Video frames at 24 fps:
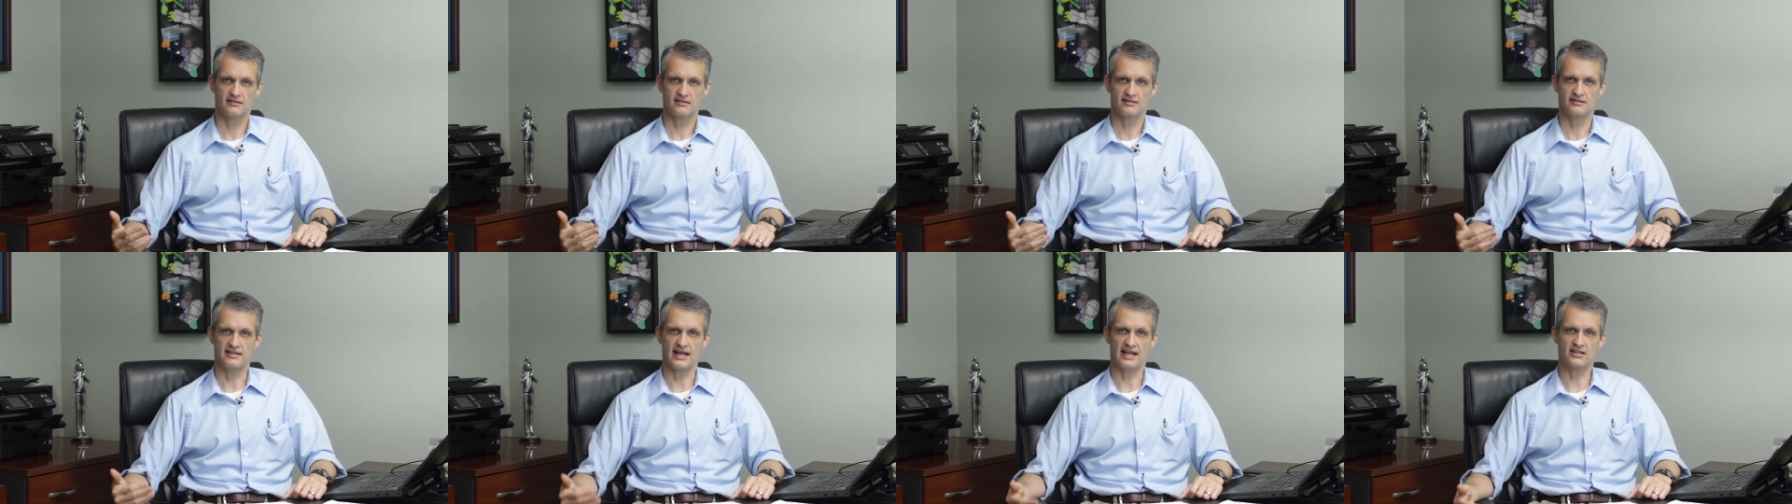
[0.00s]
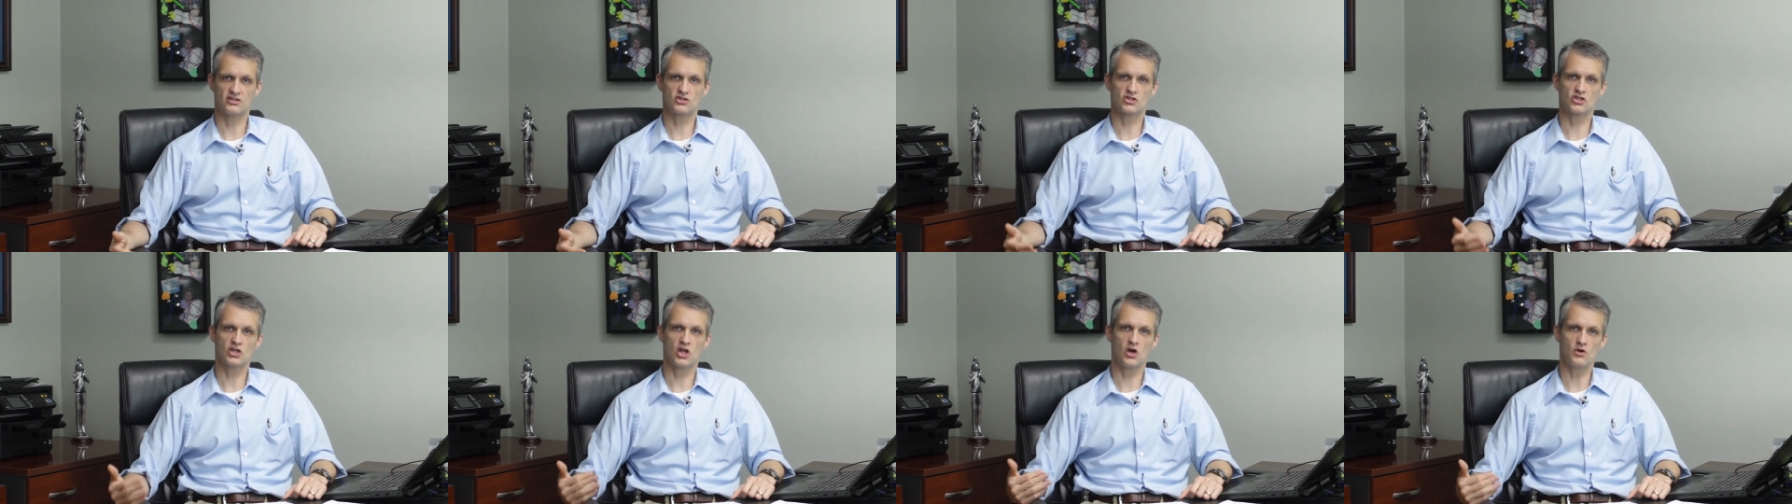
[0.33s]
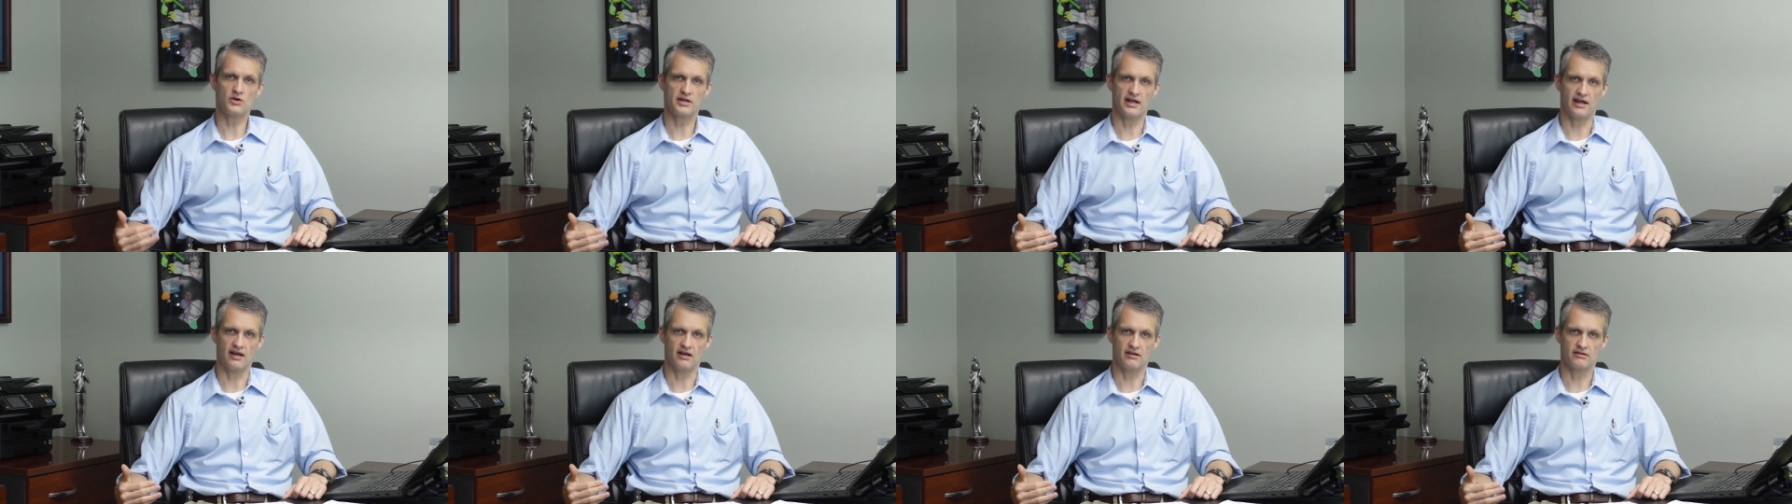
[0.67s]
that
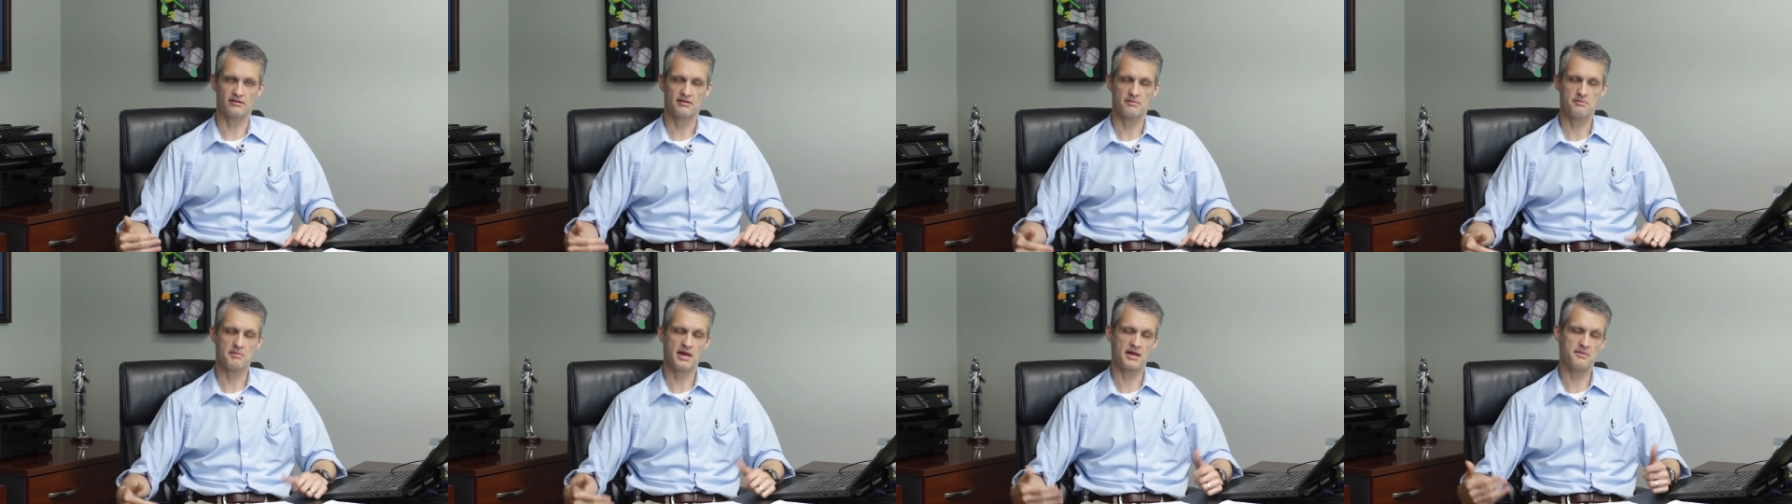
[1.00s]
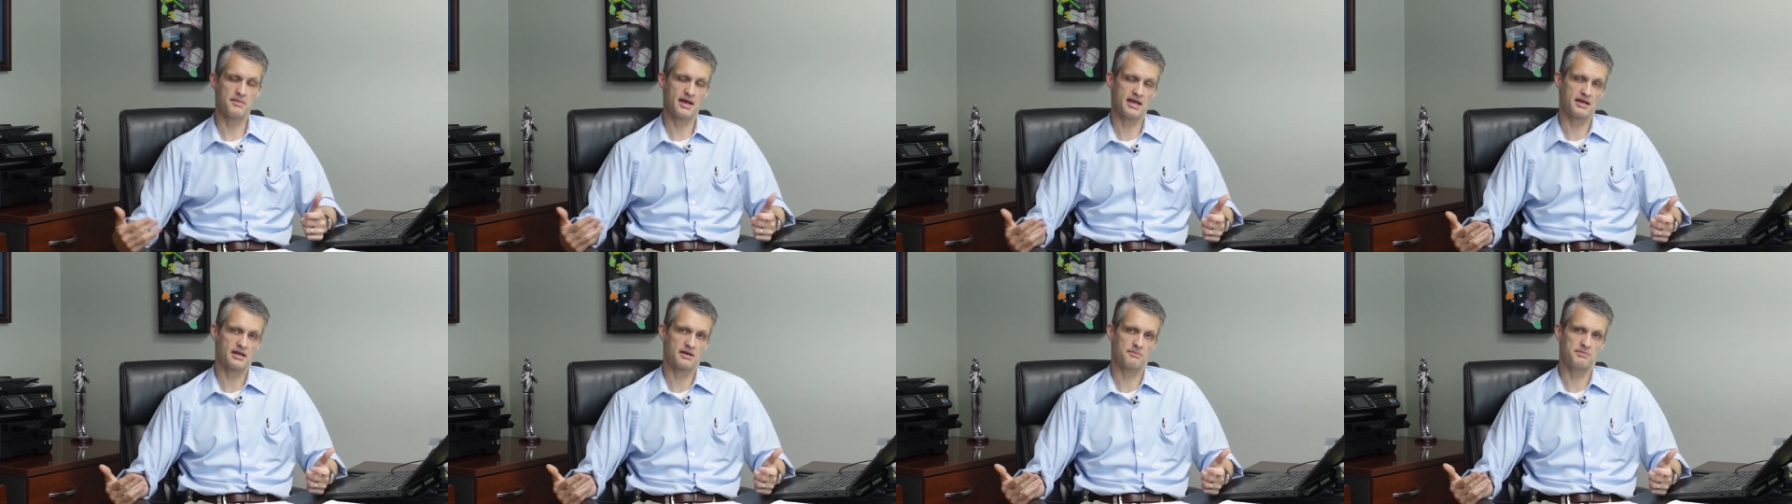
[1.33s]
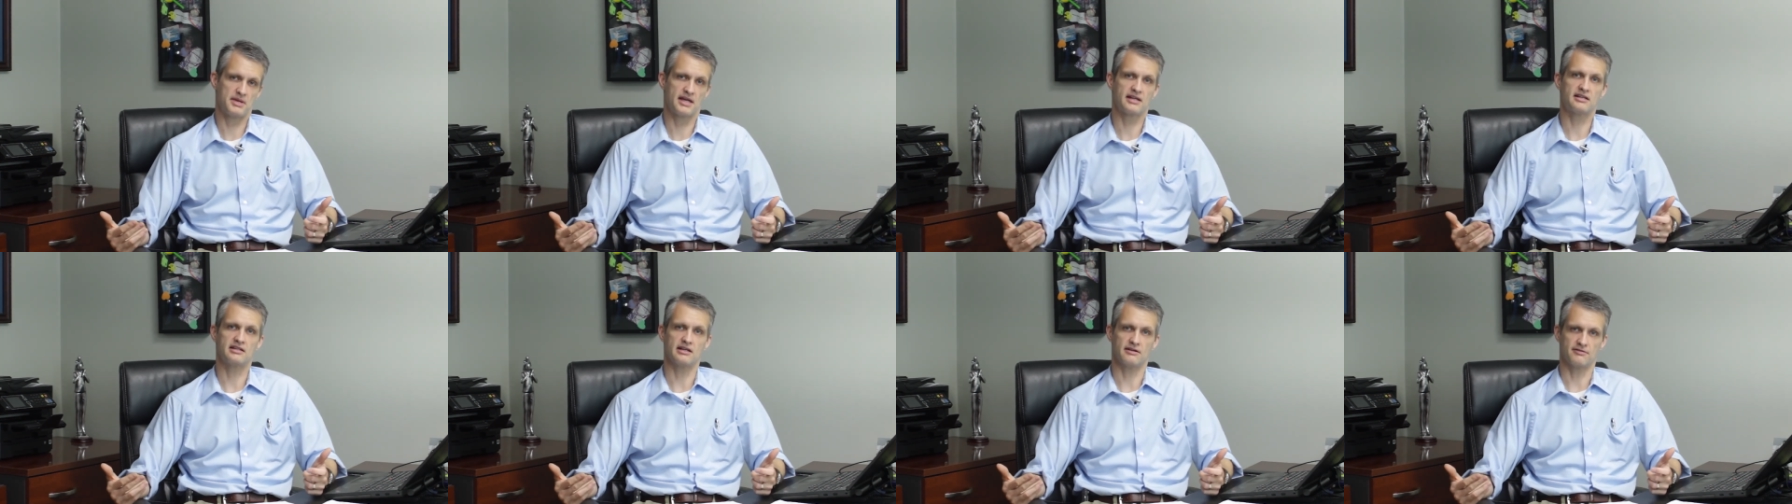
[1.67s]
slowdown, may make a
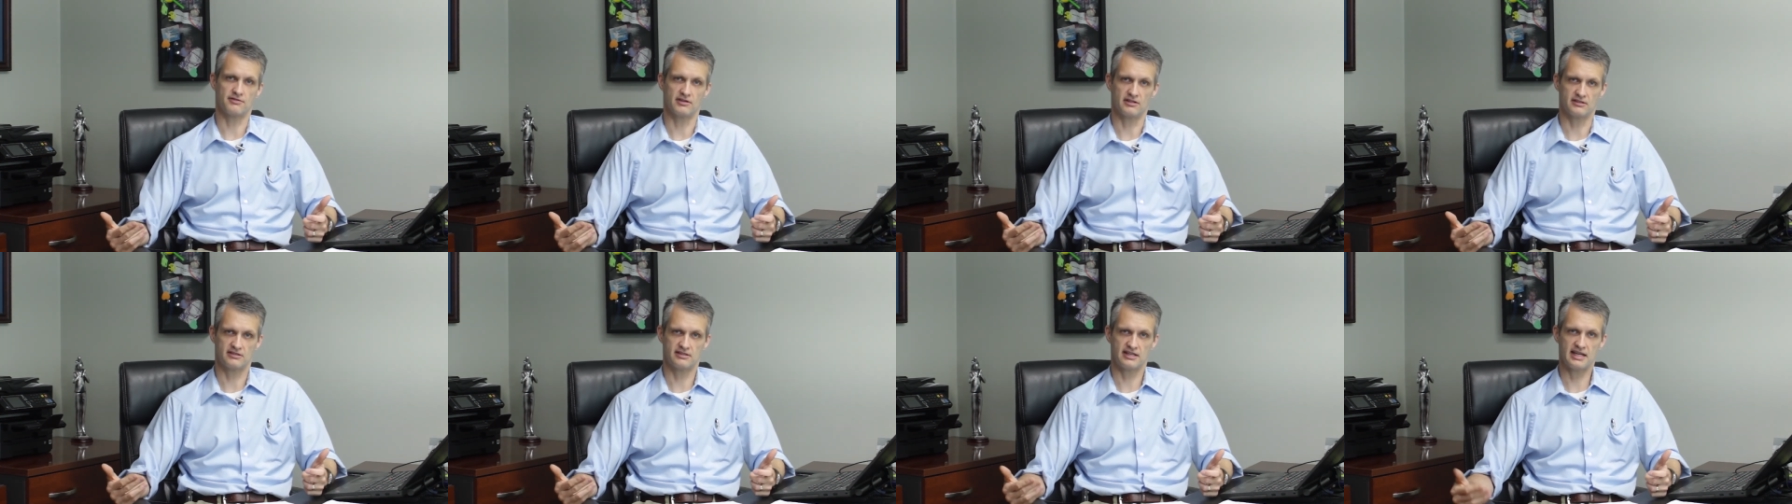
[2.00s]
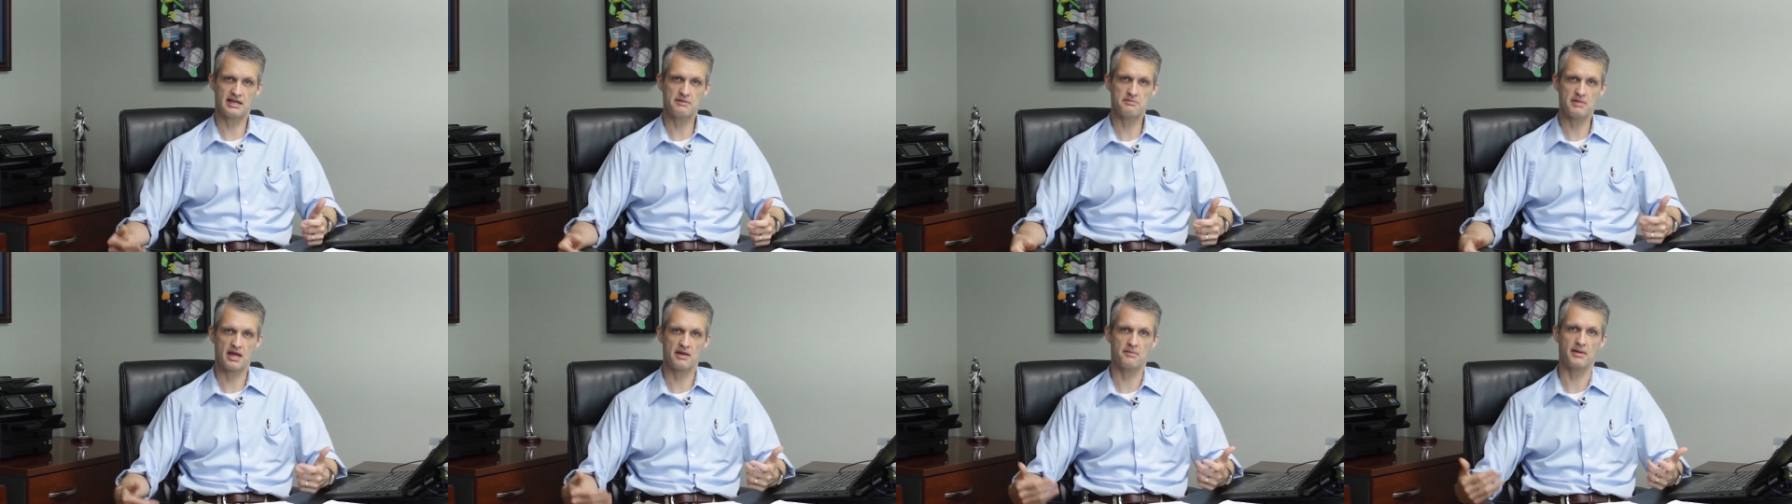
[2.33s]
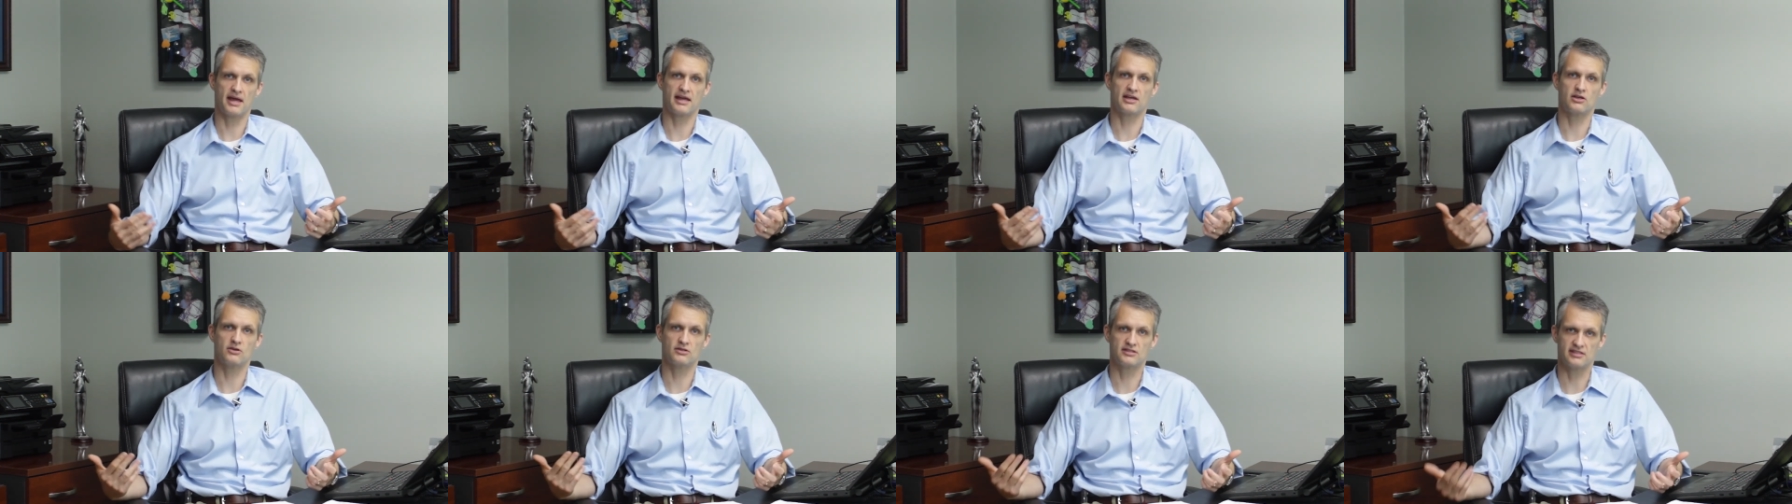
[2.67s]
big difference. It may
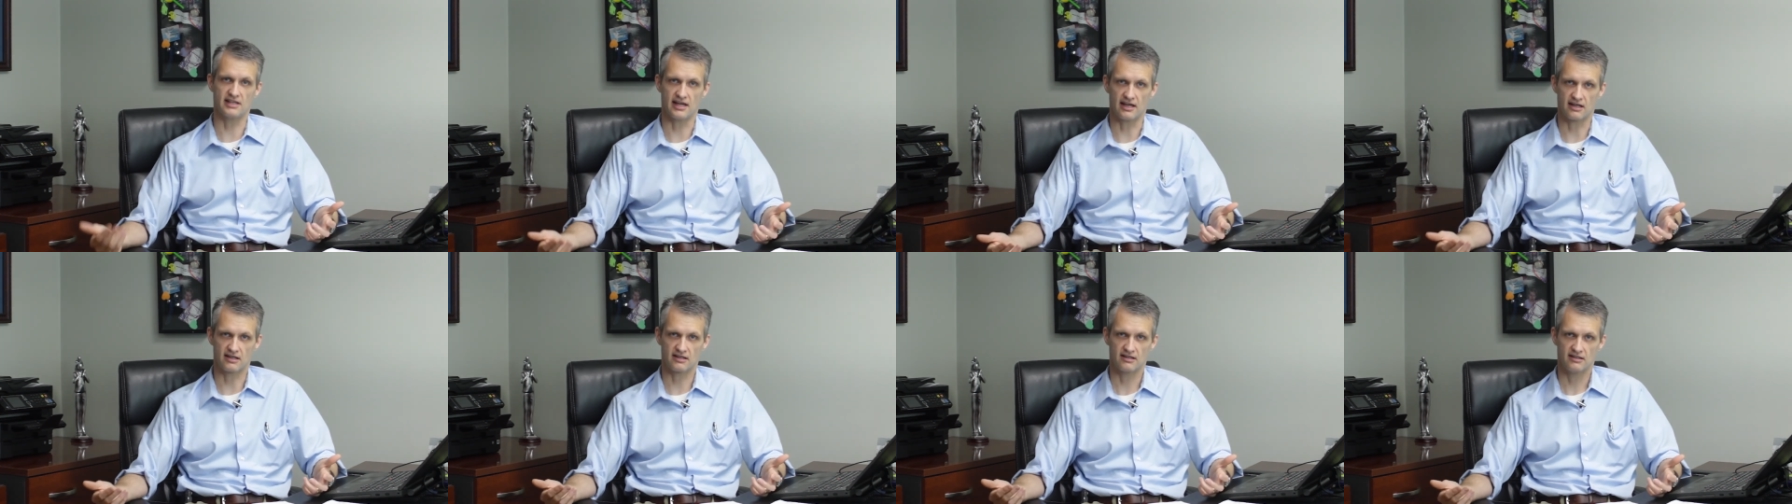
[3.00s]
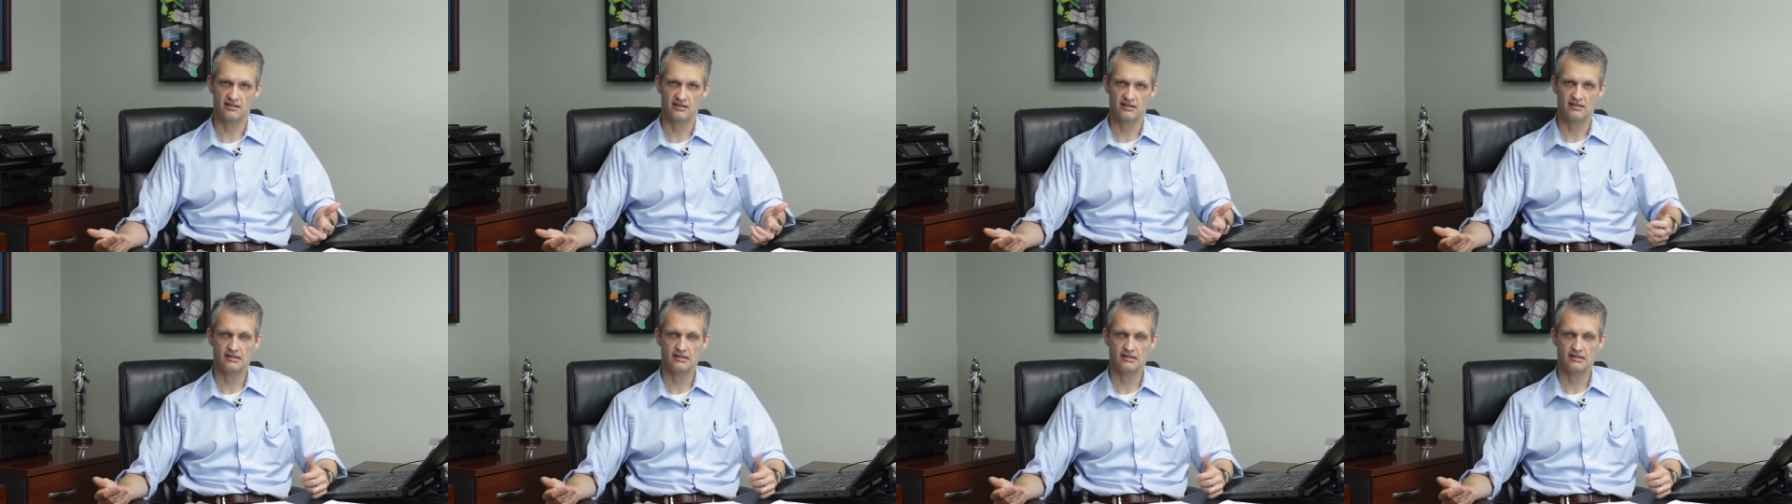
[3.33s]
make you sick.